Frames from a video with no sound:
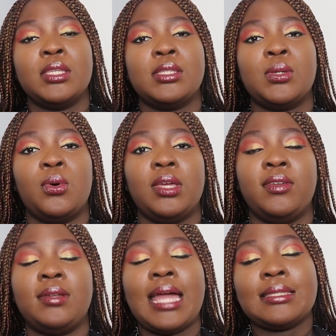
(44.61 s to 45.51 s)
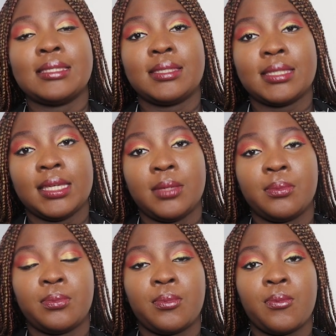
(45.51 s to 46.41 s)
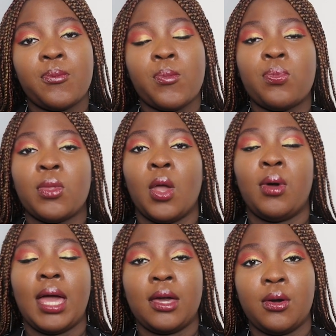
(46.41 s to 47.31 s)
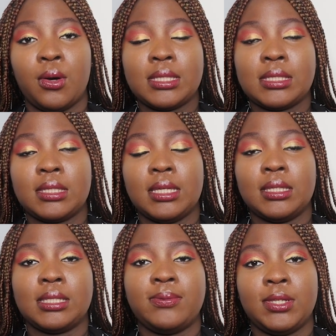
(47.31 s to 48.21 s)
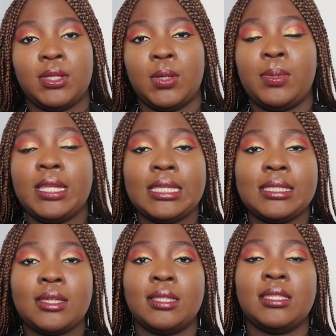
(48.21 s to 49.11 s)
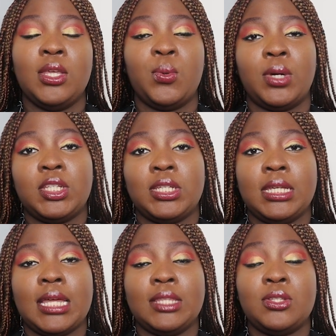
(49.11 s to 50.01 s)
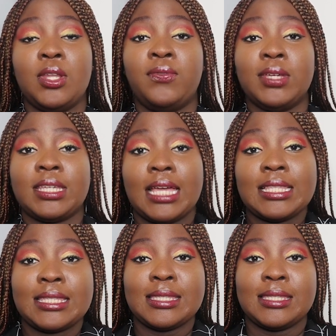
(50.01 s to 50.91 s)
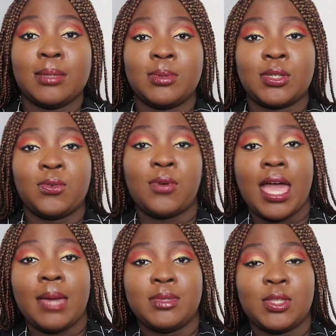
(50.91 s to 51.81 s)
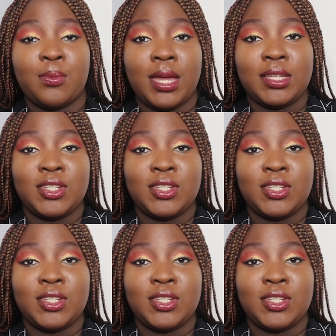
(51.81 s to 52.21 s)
So if you'd like to see what I got in this video, please continue watching and do not forget to subscribe to my